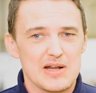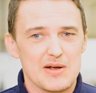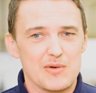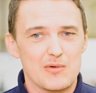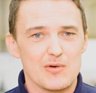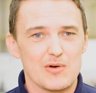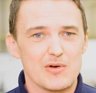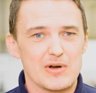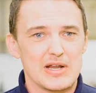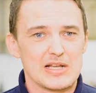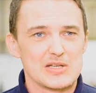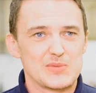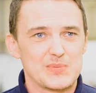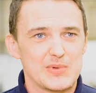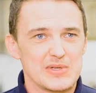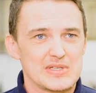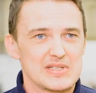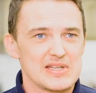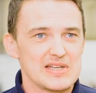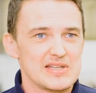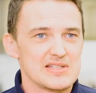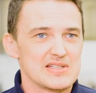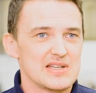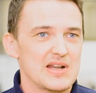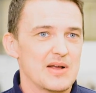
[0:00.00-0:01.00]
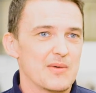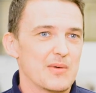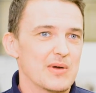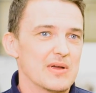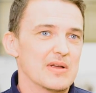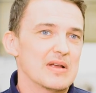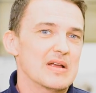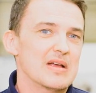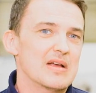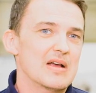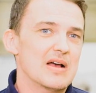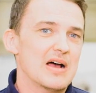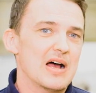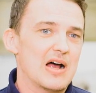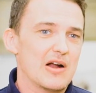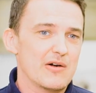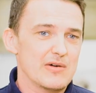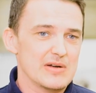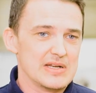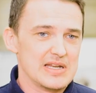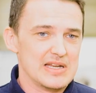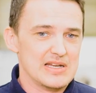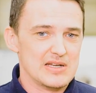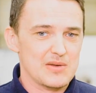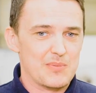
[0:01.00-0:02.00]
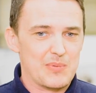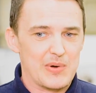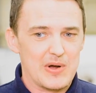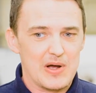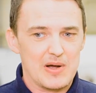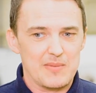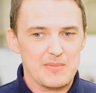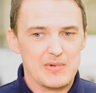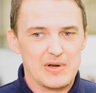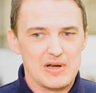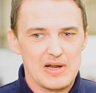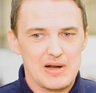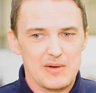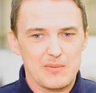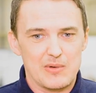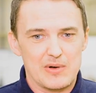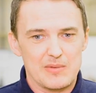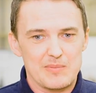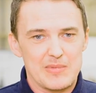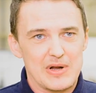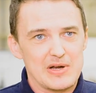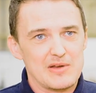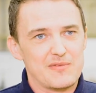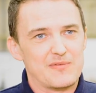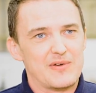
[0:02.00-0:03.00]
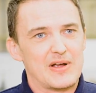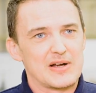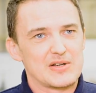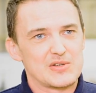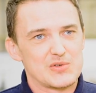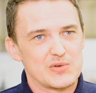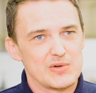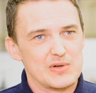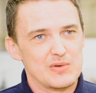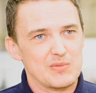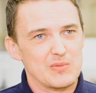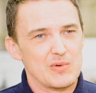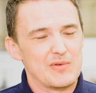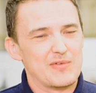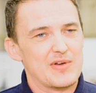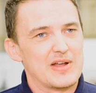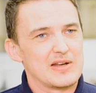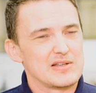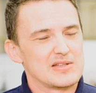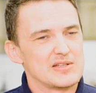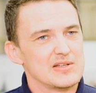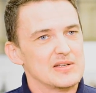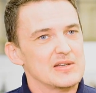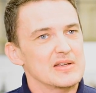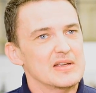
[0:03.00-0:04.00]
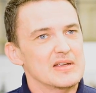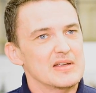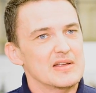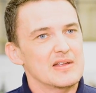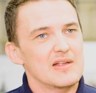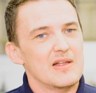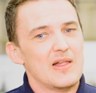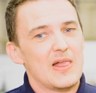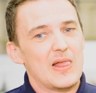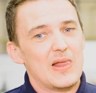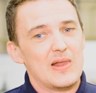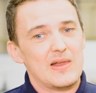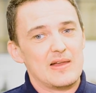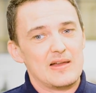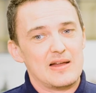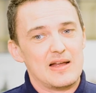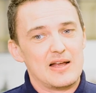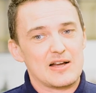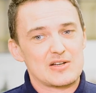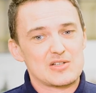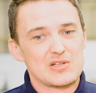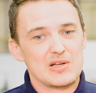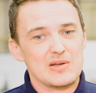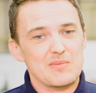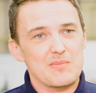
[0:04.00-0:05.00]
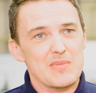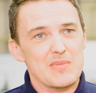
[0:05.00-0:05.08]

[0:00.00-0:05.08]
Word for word: our own expertise in our R&D department, our manufacturing, we've had to actually